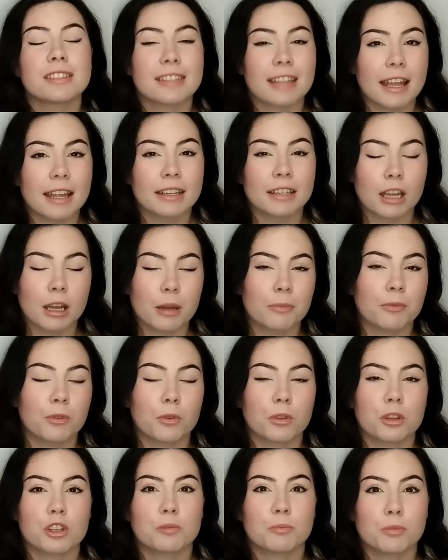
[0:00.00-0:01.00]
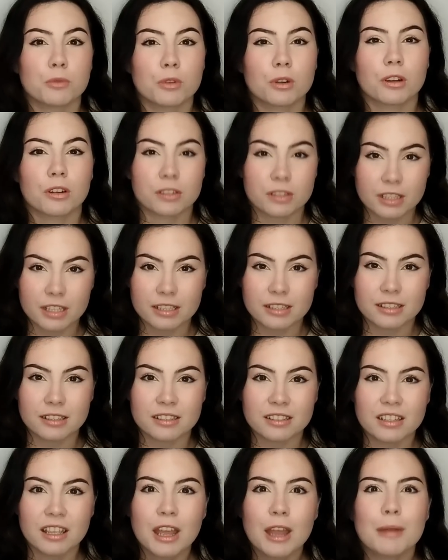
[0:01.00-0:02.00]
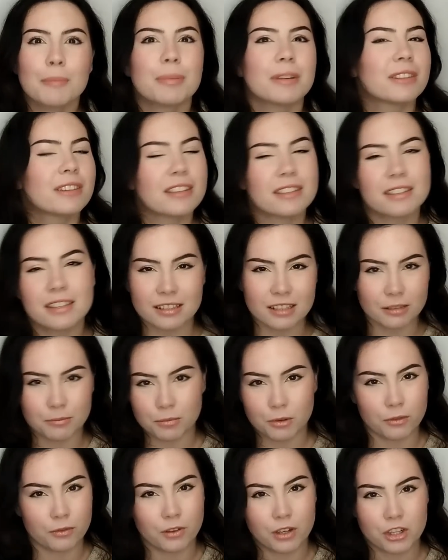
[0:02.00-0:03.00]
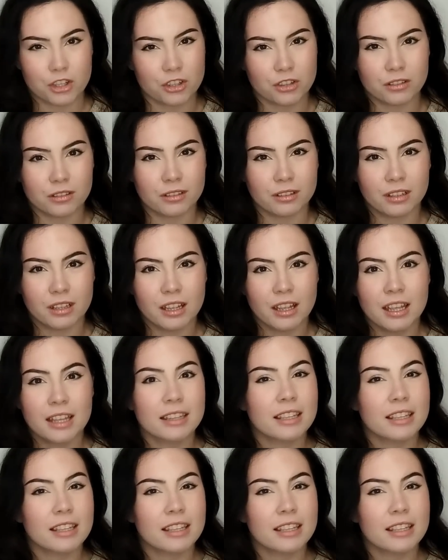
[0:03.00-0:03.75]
to stand up for this poor contestant, but this isn't professional.